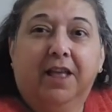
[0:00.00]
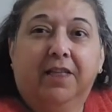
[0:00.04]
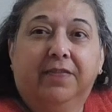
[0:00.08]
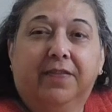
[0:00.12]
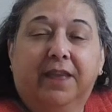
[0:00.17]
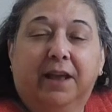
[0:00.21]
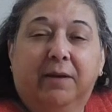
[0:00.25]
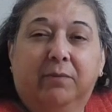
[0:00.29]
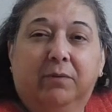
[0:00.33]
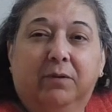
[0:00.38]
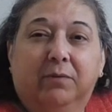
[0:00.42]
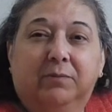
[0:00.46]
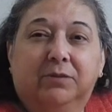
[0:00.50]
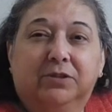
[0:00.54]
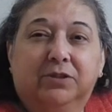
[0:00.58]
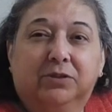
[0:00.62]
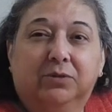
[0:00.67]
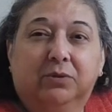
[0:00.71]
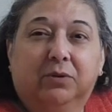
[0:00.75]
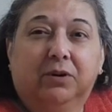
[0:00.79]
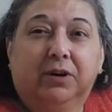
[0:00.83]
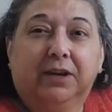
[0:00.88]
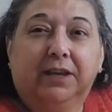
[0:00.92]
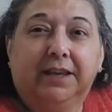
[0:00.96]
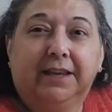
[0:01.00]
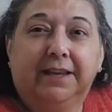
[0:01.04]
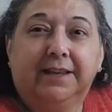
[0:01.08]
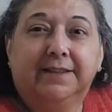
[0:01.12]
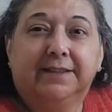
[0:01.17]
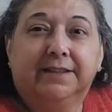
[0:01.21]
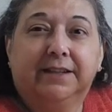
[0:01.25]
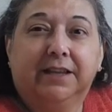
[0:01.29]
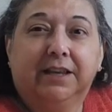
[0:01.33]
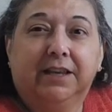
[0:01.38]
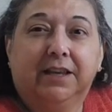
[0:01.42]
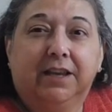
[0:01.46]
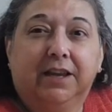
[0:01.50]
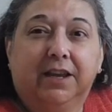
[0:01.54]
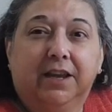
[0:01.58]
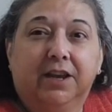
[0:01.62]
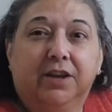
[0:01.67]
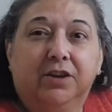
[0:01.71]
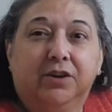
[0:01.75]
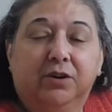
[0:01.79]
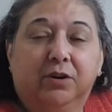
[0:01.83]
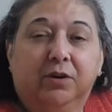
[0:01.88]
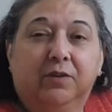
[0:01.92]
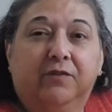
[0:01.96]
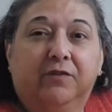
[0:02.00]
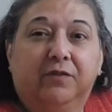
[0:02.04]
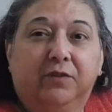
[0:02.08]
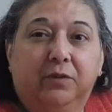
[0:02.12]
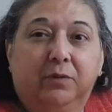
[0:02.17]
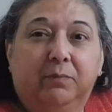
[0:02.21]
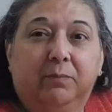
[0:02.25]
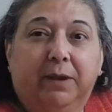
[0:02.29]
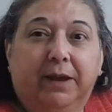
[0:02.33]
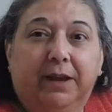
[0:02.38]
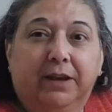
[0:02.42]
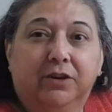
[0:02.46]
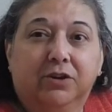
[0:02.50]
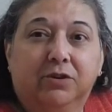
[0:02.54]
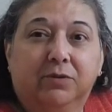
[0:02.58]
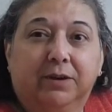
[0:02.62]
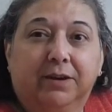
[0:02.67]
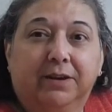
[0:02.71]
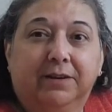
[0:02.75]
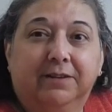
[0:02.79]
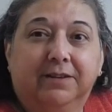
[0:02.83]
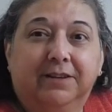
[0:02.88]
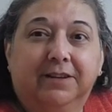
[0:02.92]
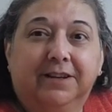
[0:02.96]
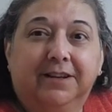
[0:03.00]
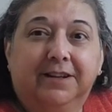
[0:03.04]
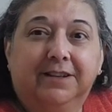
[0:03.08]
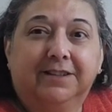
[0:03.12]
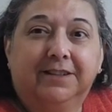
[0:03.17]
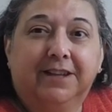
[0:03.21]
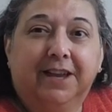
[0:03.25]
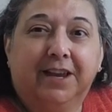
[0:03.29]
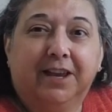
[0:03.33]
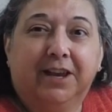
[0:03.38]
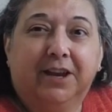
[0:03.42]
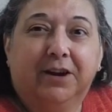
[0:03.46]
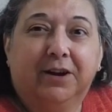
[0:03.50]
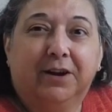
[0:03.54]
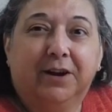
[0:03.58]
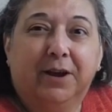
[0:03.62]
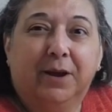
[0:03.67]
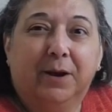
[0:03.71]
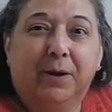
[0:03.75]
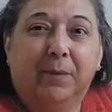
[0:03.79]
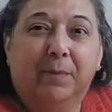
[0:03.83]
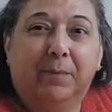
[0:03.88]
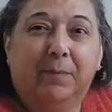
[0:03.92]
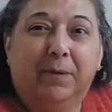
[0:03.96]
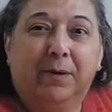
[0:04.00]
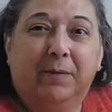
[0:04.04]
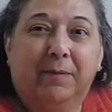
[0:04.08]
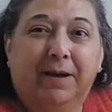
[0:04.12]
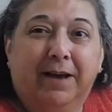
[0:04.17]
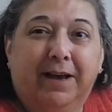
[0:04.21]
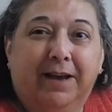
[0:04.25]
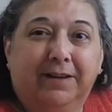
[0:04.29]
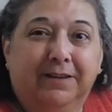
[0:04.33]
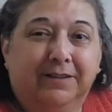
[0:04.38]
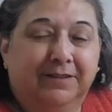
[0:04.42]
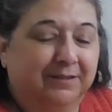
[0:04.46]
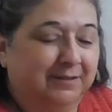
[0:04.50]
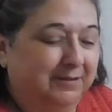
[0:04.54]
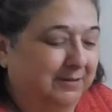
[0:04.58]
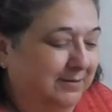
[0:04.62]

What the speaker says: that would store easily in your food pantry. Take care now. Bye-bye.